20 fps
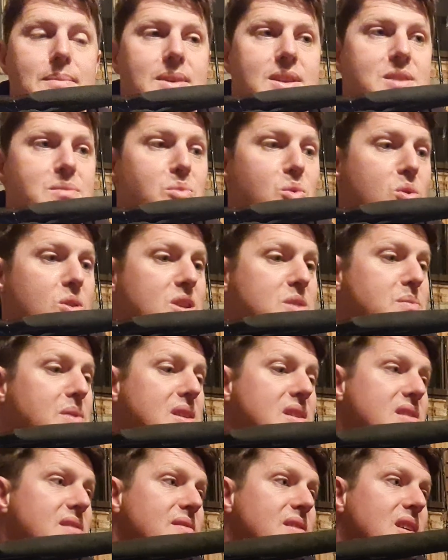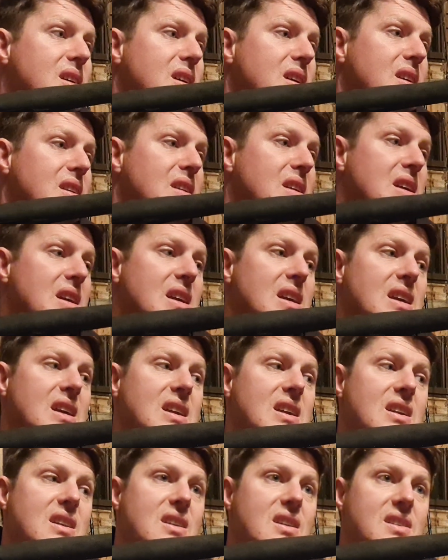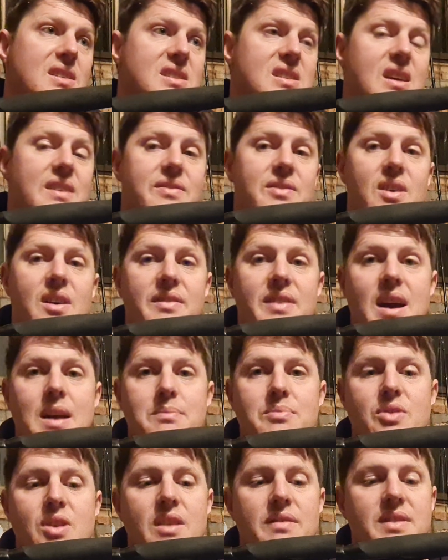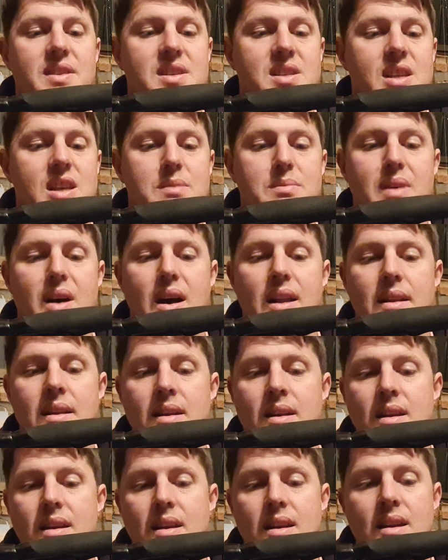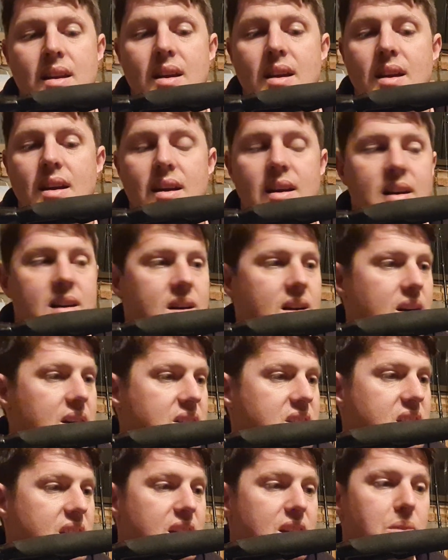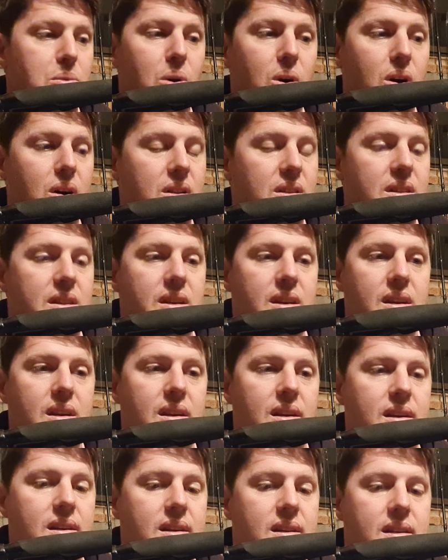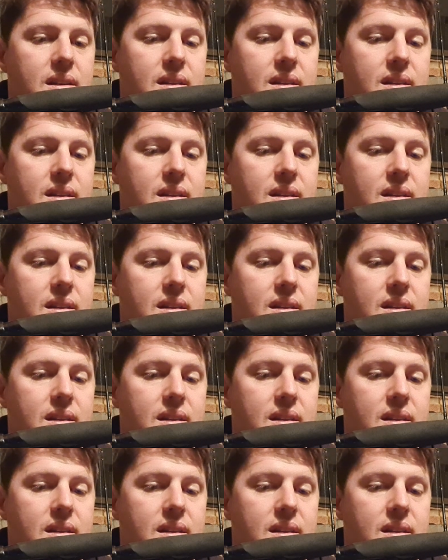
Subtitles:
It's more expensive than stuff I've had previously, but I tell you what, the